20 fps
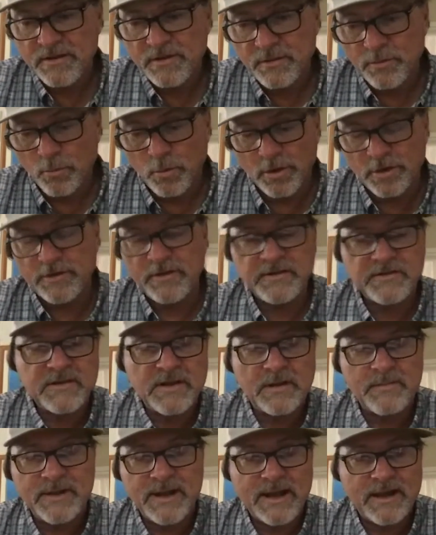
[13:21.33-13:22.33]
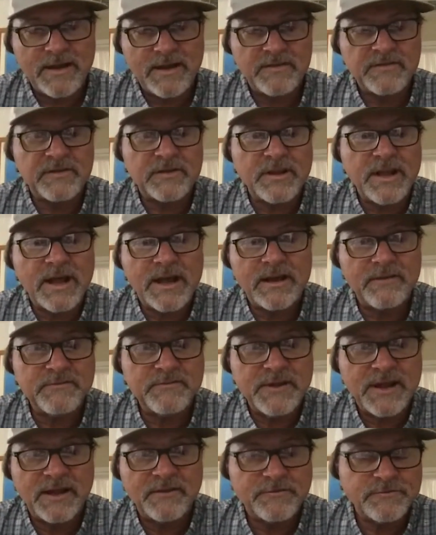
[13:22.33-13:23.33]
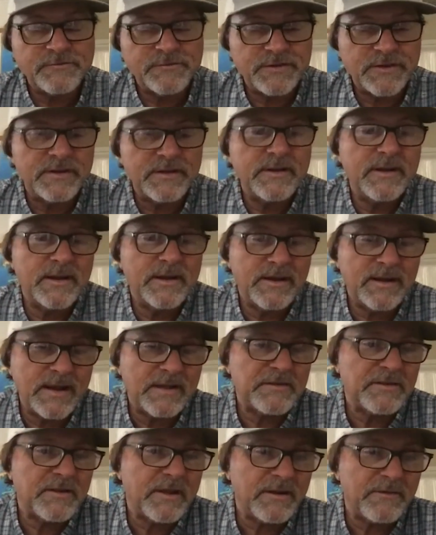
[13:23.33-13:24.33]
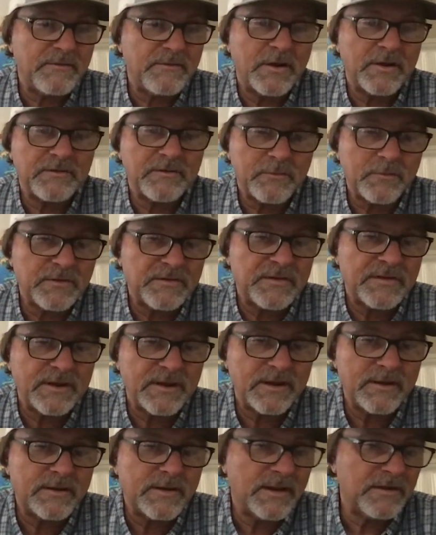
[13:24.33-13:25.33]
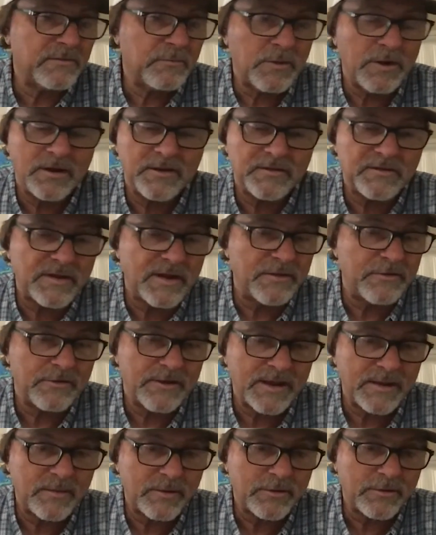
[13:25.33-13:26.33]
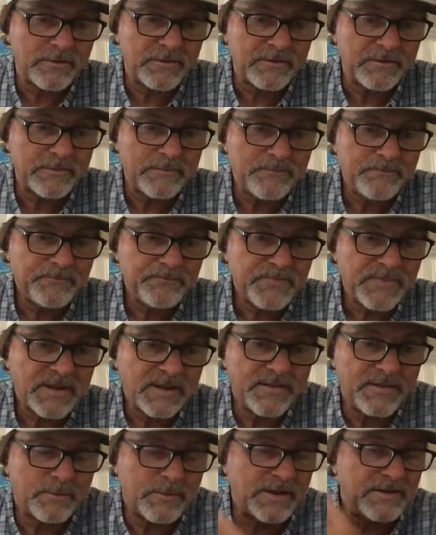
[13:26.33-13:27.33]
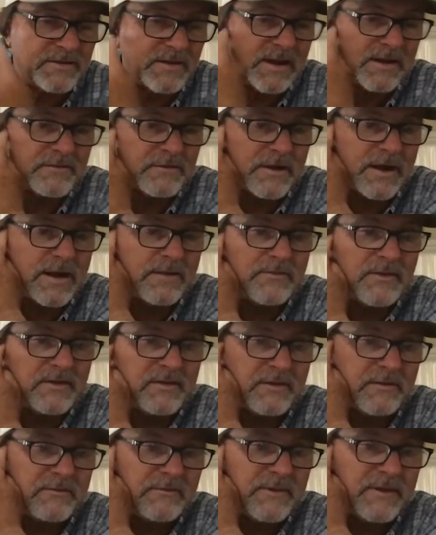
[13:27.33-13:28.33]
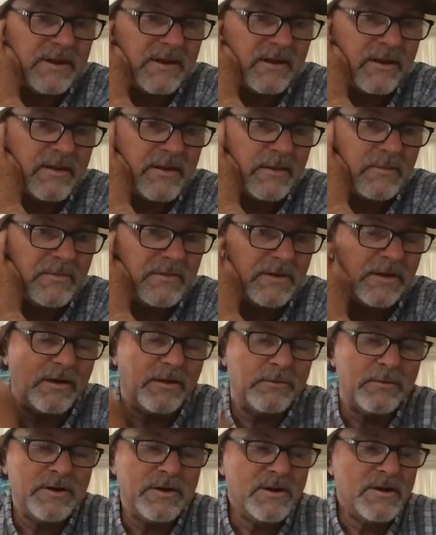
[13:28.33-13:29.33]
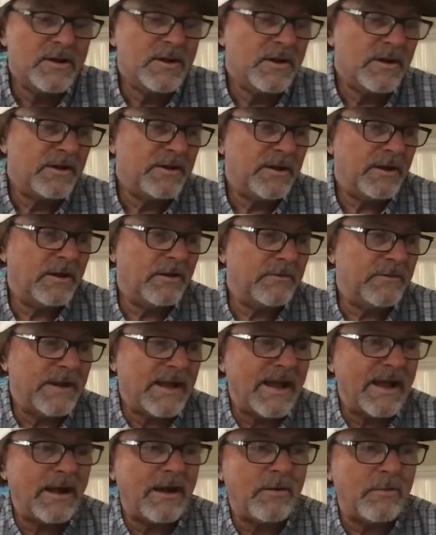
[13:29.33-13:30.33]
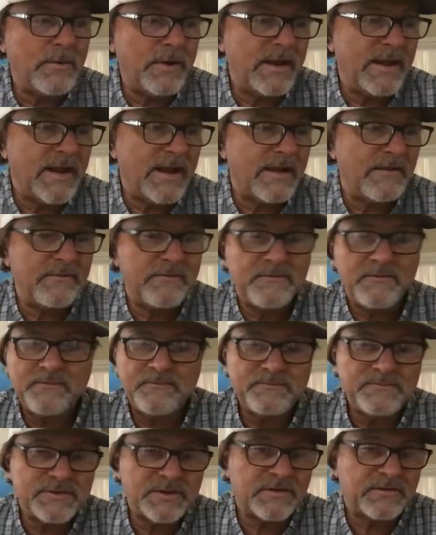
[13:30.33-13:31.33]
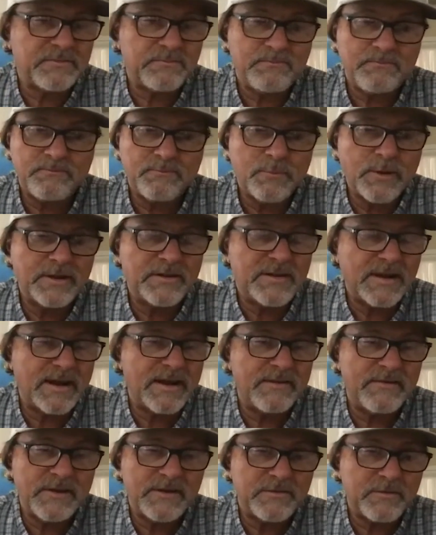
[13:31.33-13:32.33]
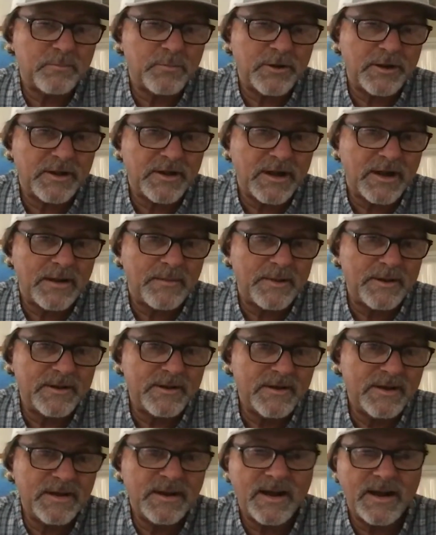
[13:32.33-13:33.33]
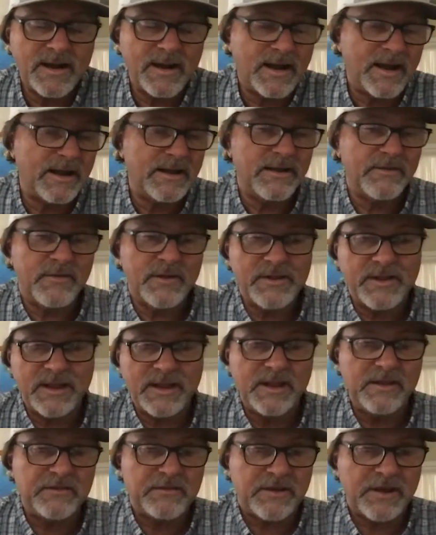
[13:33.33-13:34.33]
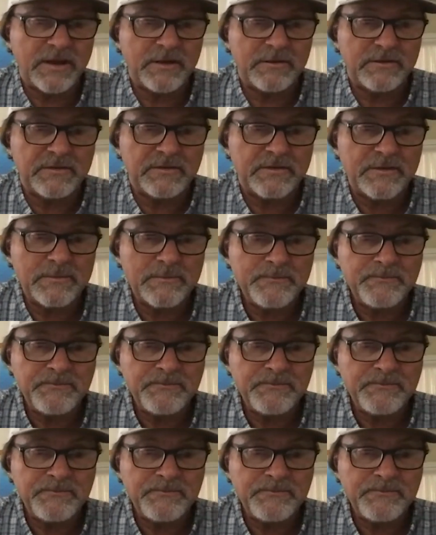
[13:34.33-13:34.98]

the water that's coming out has a lot of nitrogen, and it has a lot of phosphorus in it, as well as other chemicals. And the red tides are obviously feeding on them. So, now we have just red tide events are pretty common. And I live on the East Coast.